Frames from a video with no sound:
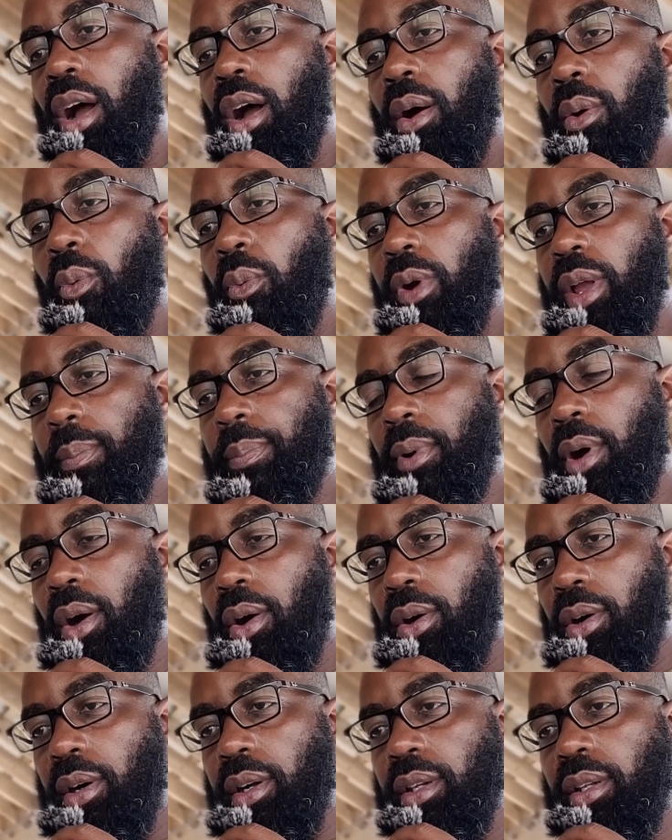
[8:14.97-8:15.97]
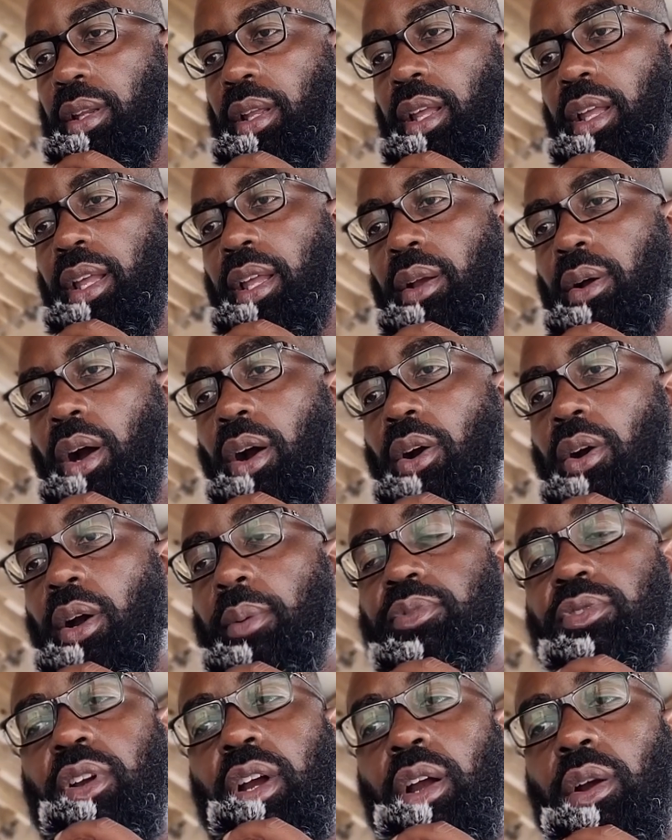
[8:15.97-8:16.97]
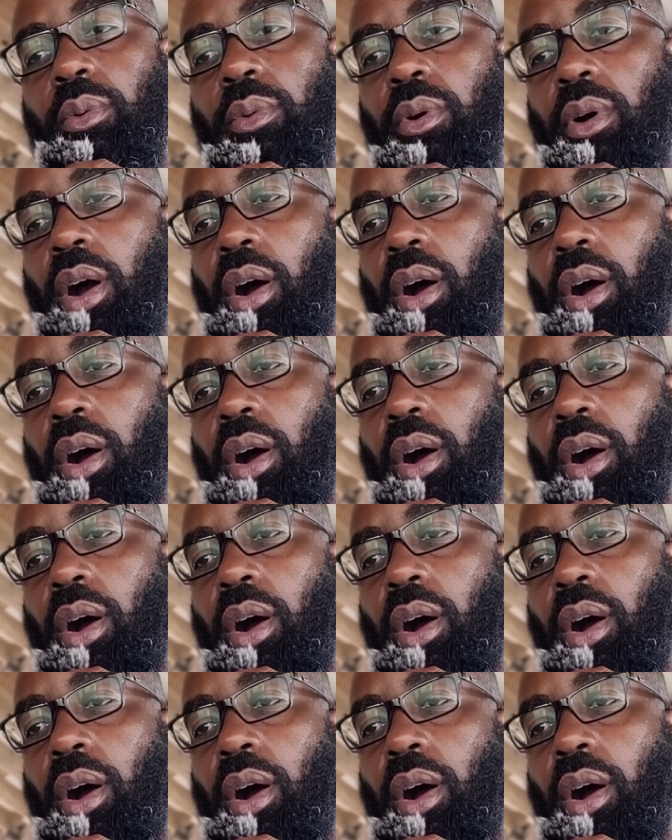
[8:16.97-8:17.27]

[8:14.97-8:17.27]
Whip on, or I'm sorry,